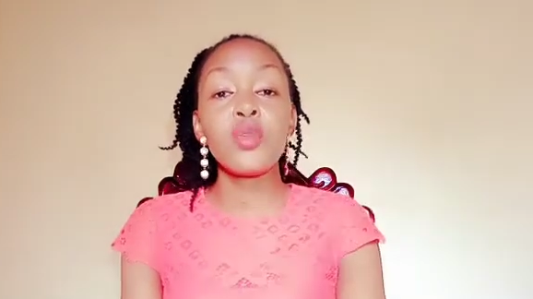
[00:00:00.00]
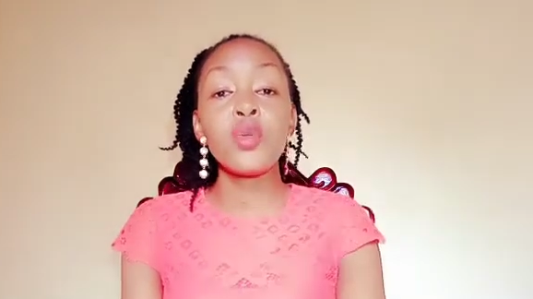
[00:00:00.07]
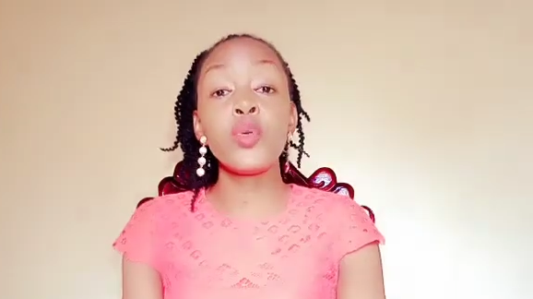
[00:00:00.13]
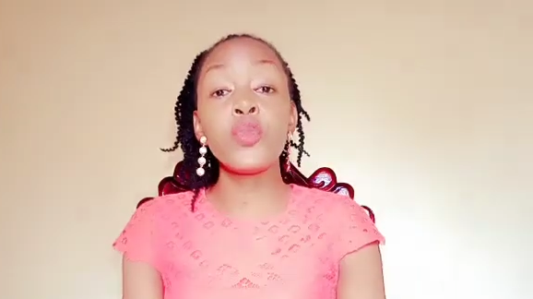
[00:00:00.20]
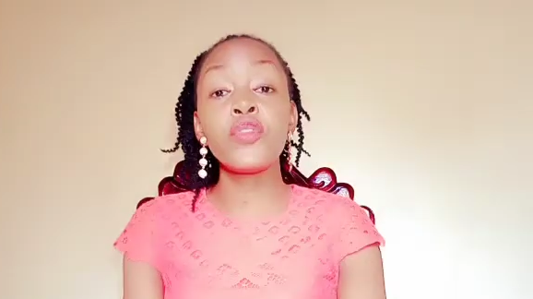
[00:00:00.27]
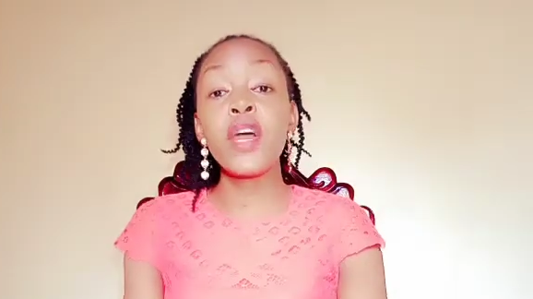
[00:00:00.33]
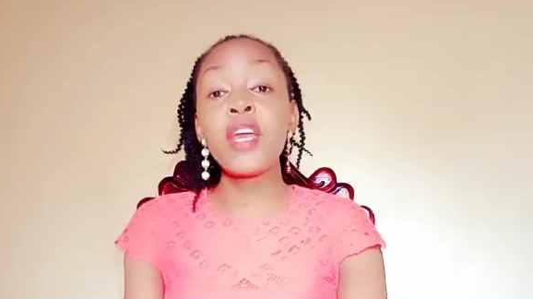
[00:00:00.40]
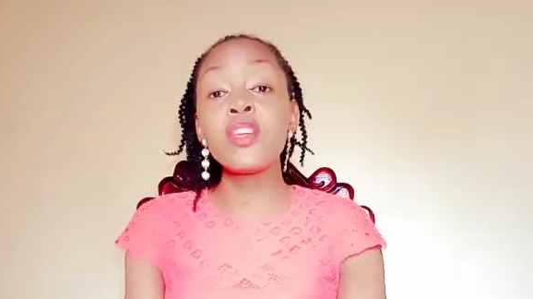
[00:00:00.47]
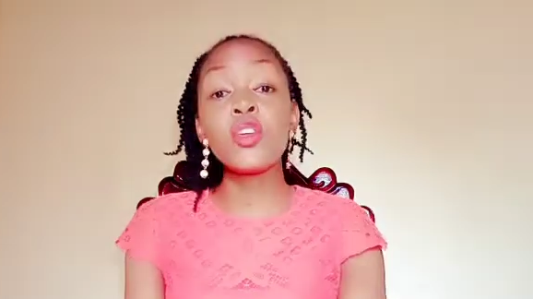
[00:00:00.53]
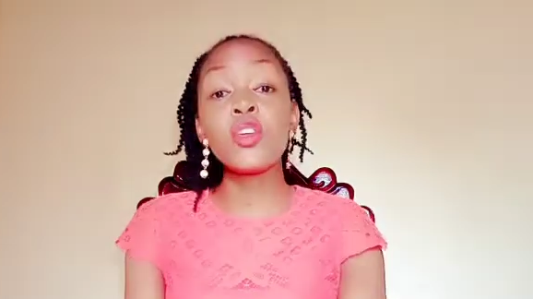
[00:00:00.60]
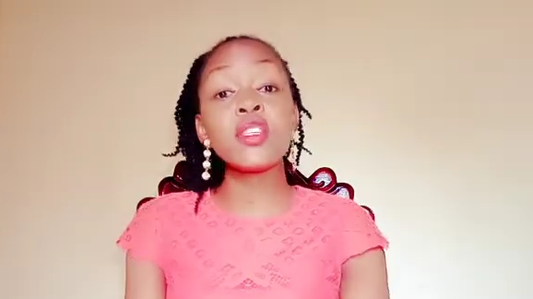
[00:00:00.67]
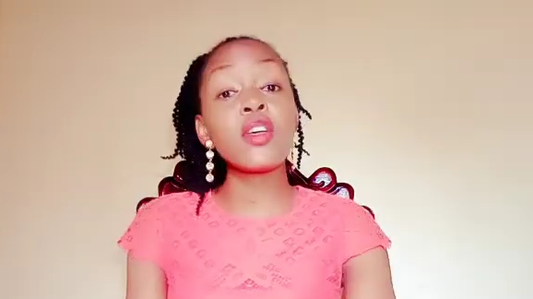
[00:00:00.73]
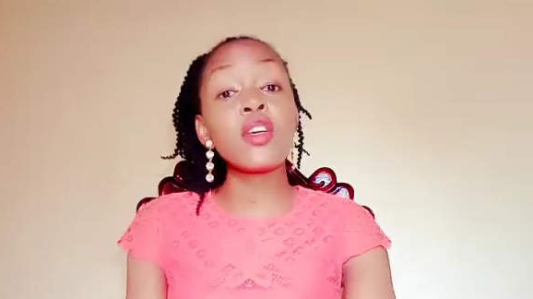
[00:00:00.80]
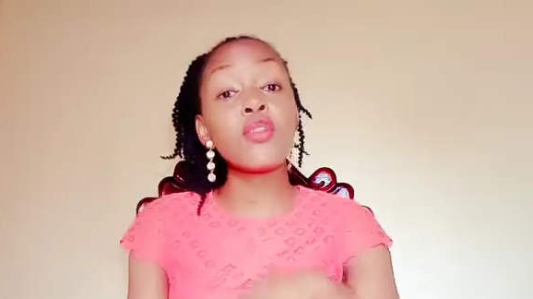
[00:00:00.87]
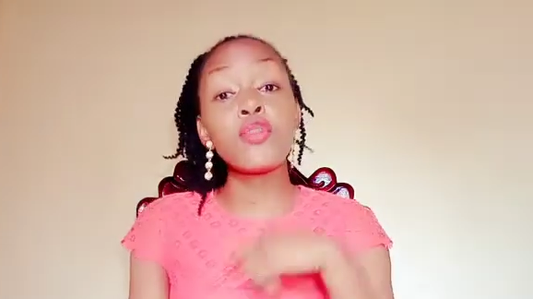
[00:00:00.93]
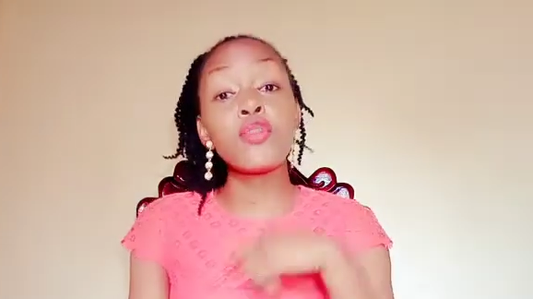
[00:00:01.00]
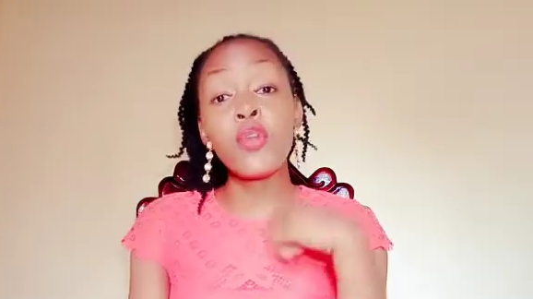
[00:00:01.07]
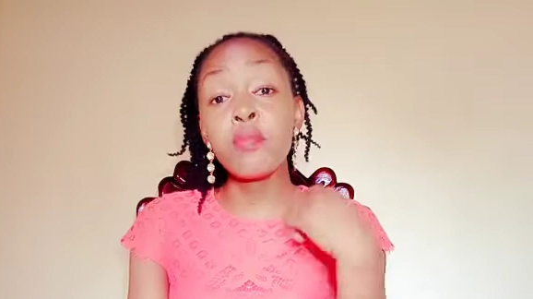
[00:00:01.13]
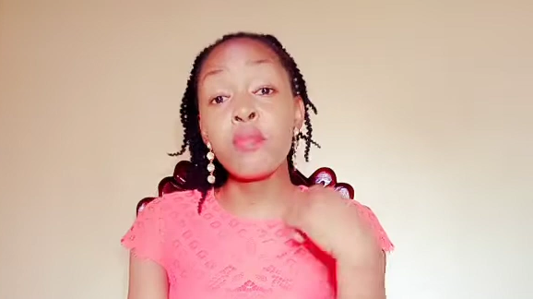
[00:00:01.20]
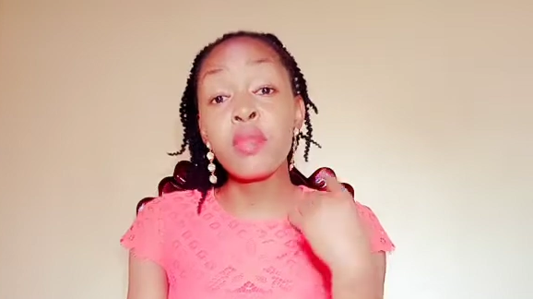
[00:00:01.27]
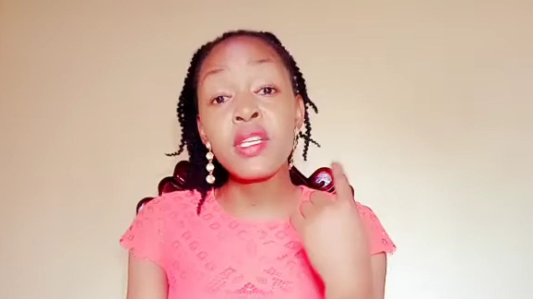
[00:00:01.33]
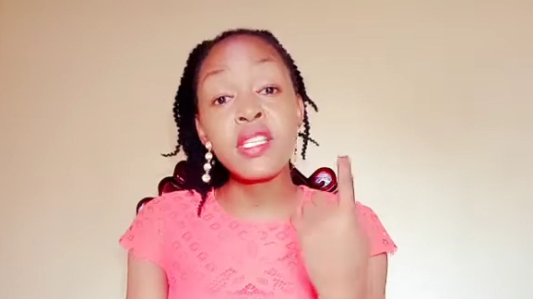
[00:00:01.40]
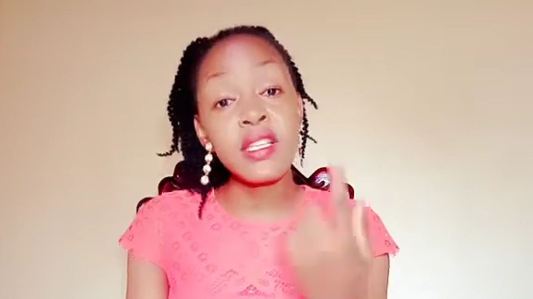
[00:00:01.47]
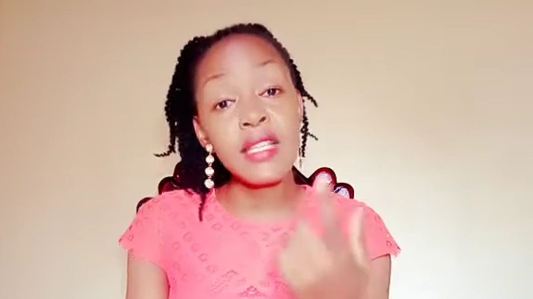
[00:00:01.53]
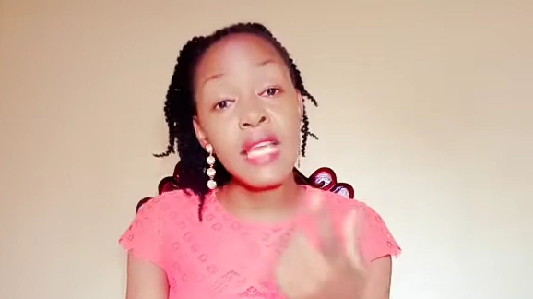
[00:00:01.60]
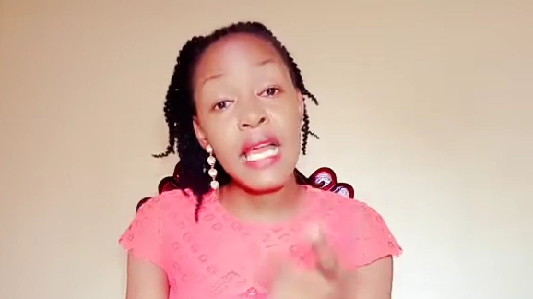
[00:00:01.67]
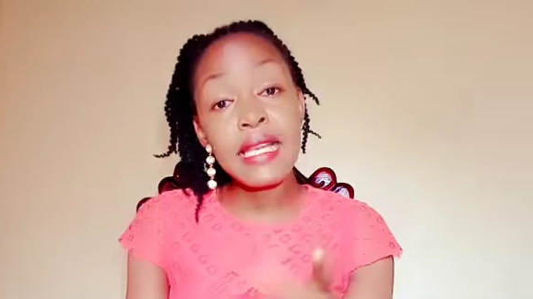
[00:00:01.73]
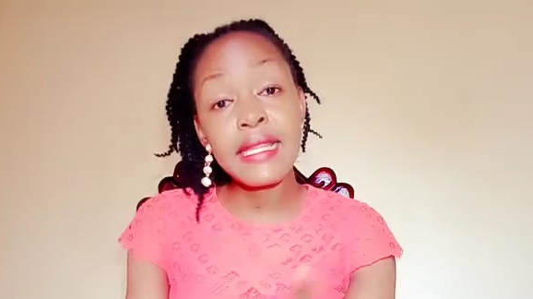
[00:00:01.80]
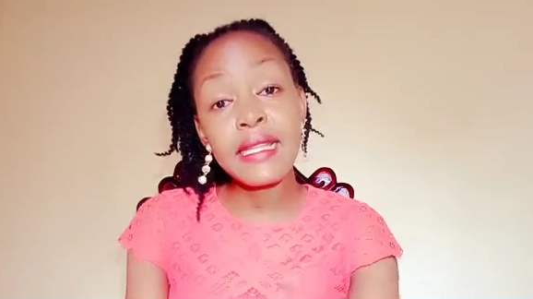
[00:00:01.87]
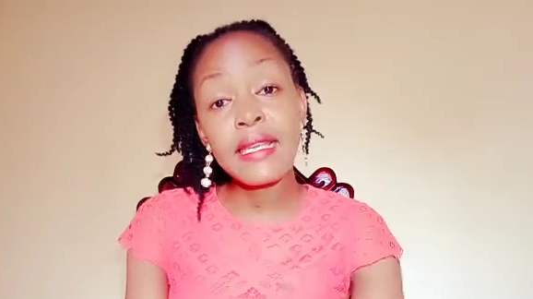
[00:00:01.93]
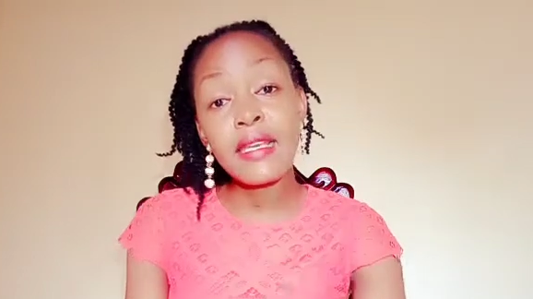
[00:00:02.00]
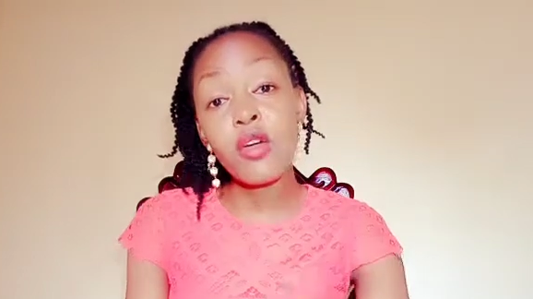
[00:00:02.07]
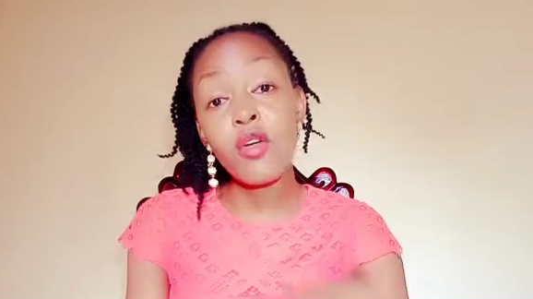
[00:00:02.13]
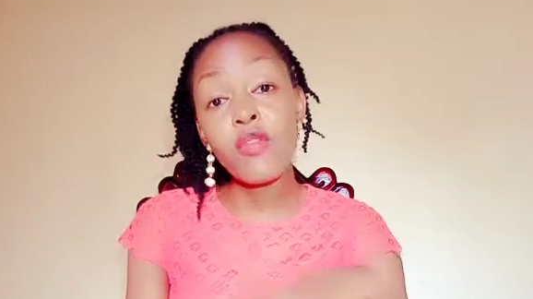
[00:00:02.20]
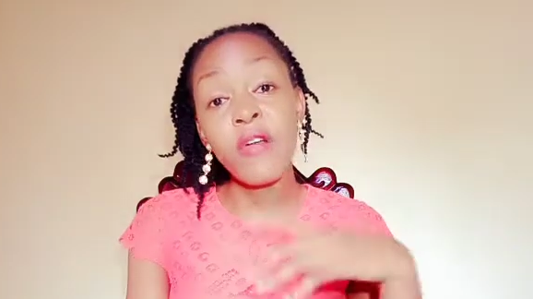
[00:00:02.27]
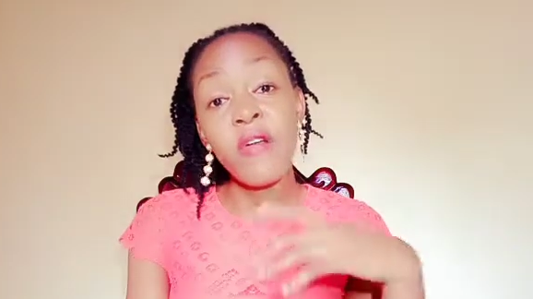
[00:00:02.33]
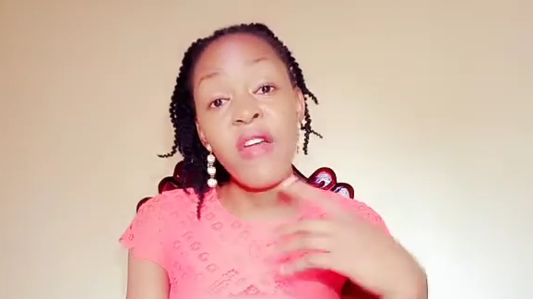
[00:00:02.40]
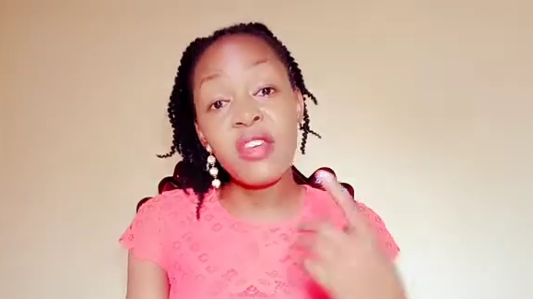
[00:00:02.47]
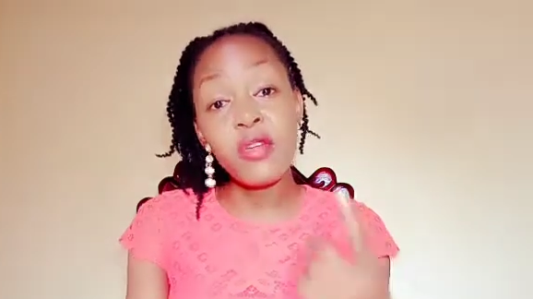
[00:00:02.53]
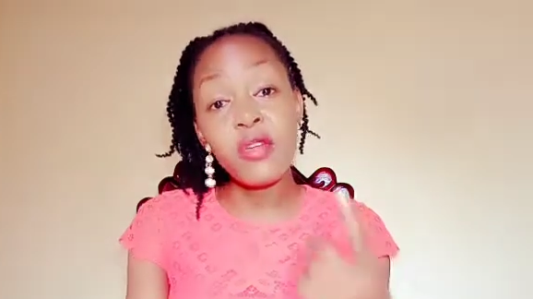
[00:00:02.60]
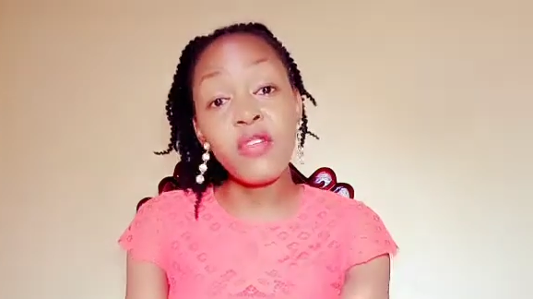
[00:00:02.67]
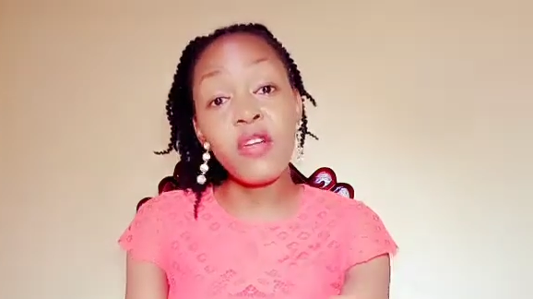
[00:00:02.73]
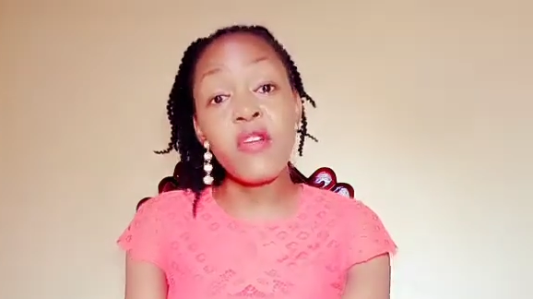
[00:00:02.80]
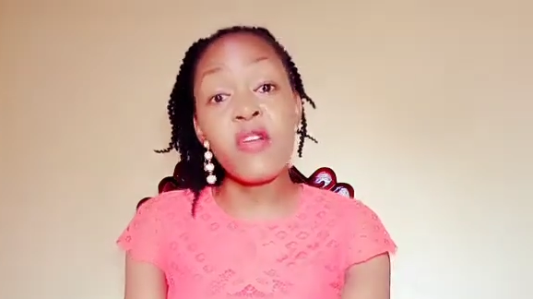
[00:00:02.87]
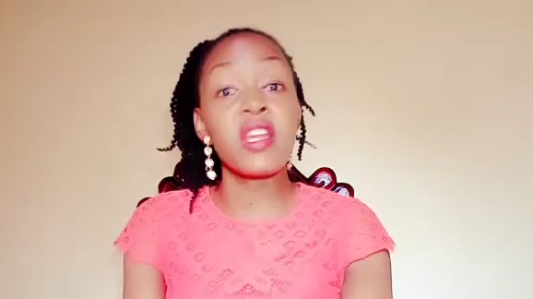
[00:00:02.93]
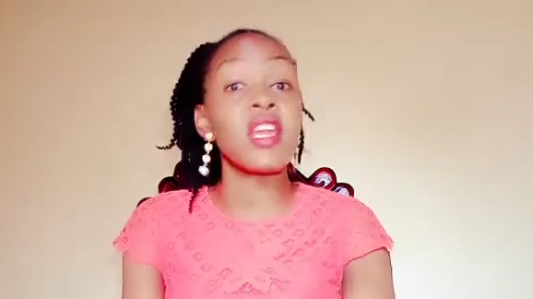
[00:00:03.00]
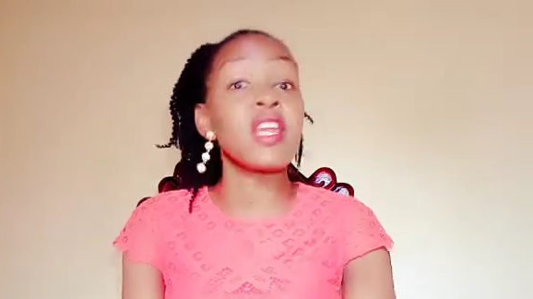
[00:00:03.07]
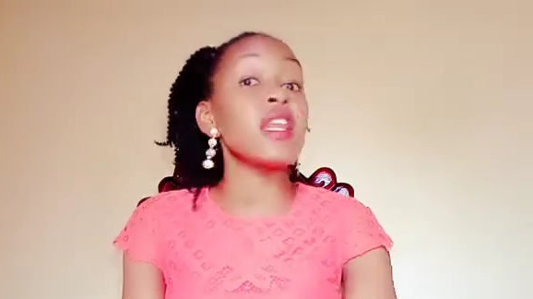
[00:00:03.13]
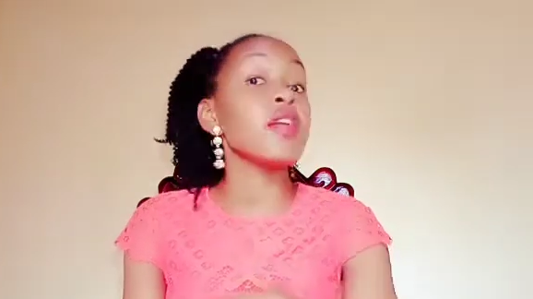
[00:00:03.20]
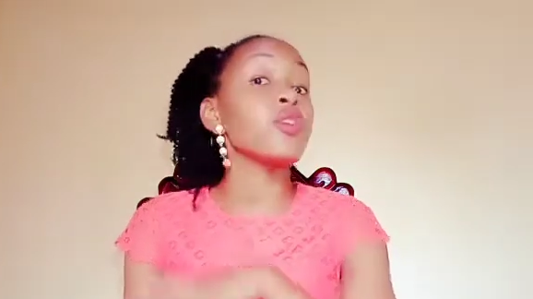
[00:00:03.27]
You'll find yourself repeating that thing over and over again,